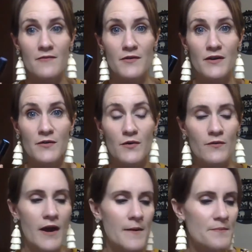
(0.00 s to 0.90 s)
Pretty cool,
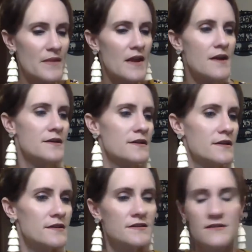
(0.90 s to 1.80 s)
right?
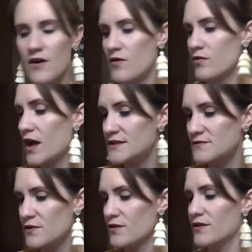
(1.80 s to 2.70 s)
So lots of
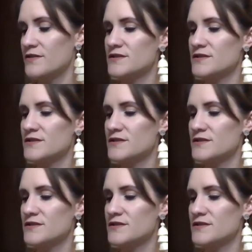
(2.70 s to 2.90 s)
rollers.